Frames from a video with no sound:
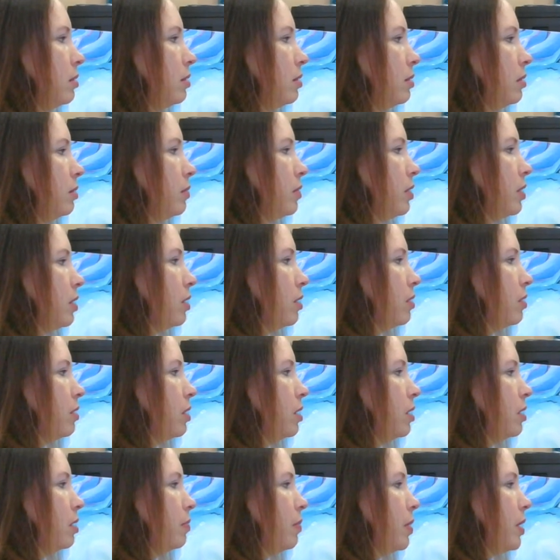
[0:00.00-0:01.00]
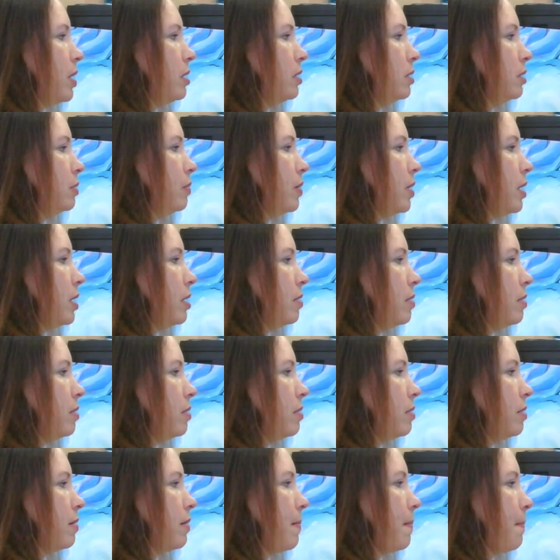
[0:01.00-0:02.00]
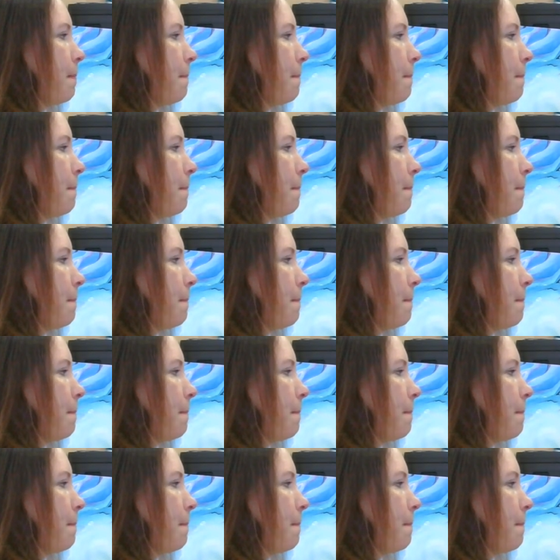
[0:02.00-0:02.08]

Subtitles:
I'm going to create a paint splatter